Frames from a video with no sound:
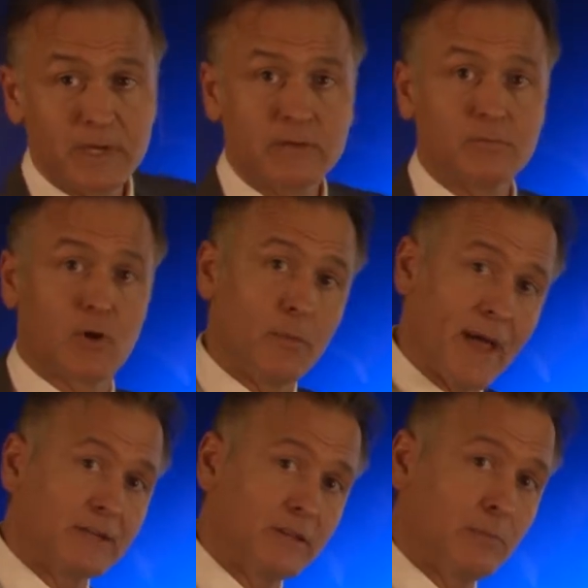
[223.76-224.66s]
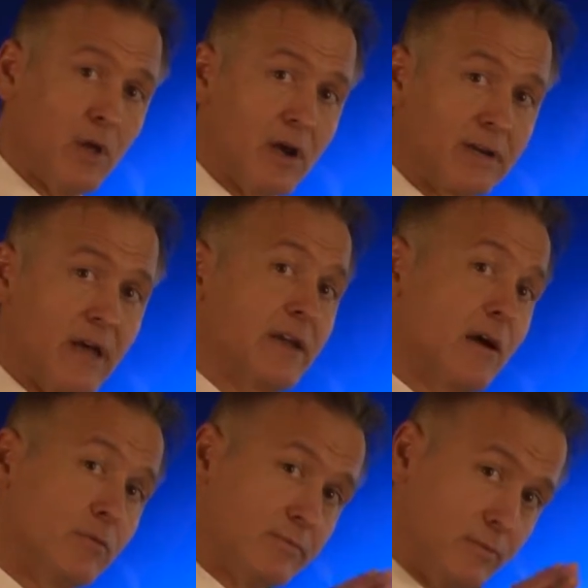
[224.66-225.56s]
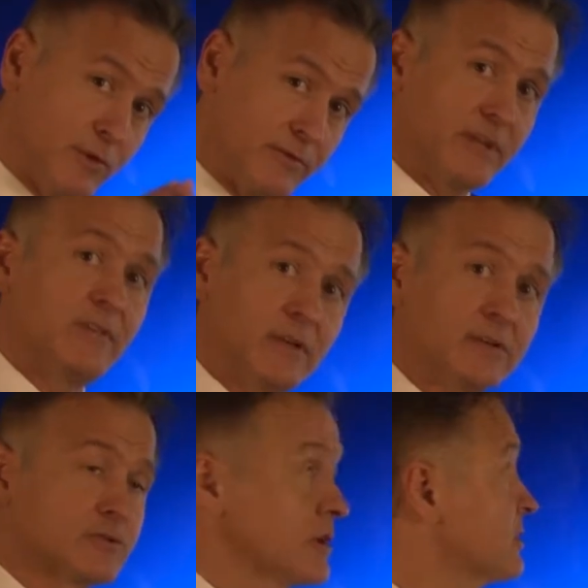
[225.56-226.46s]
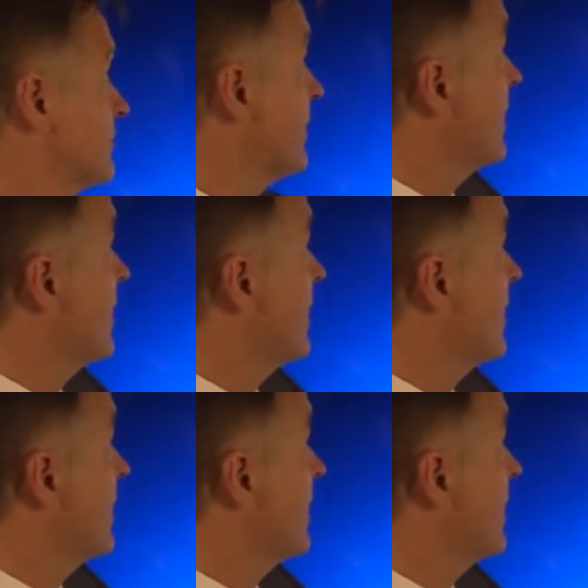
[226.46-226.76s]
I'm going to go back to the blog now. Now we've seen the Illustration of